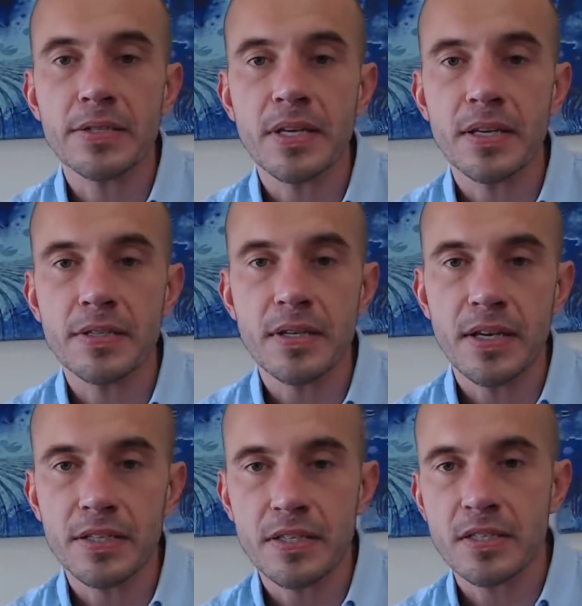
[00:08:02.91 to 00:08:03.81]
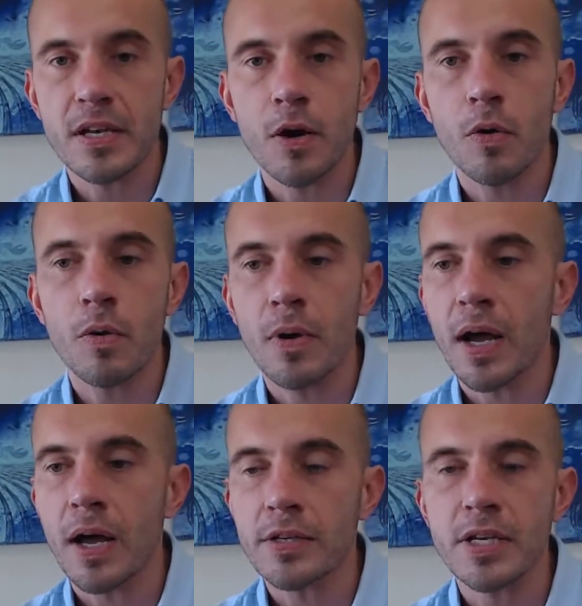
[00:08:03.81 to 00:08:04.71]
is
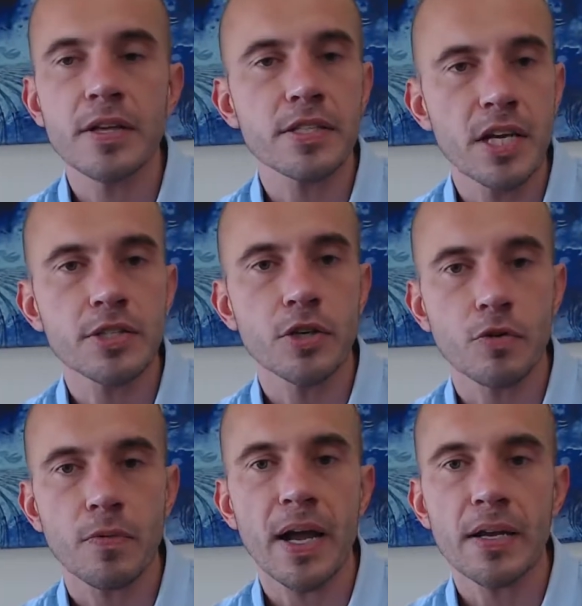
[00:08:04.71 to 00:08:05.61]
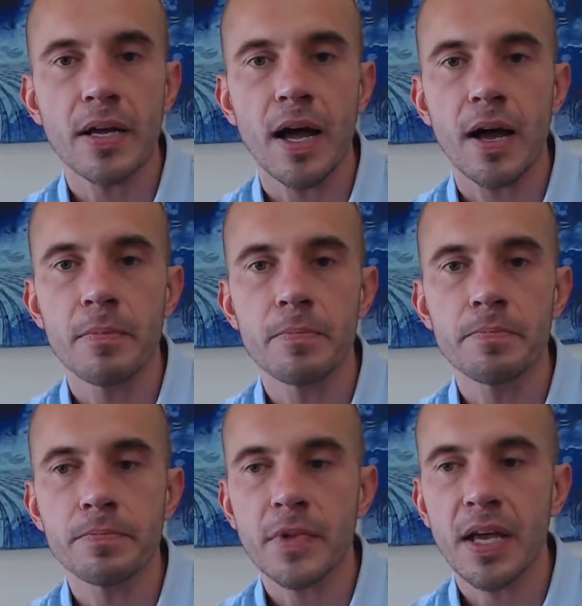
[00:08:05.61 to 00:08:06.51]
such a great
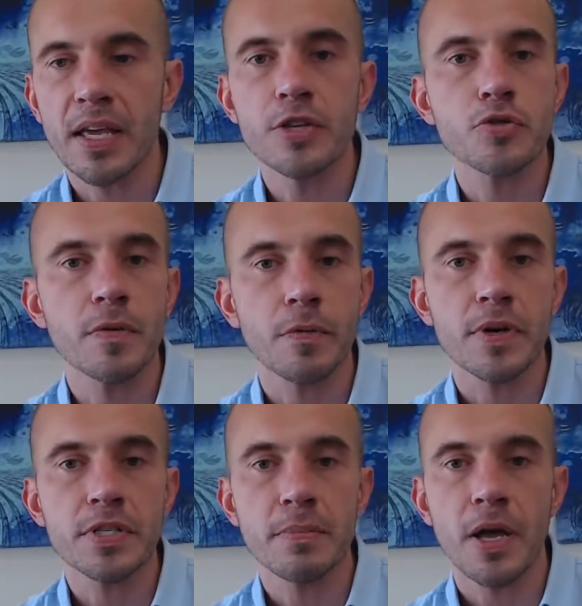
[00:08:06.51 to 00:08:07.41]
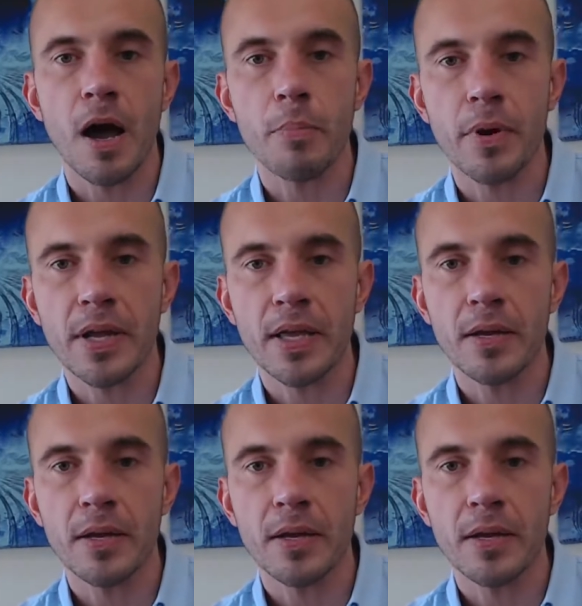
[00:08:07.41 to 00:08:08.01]
industry for us to be operating in.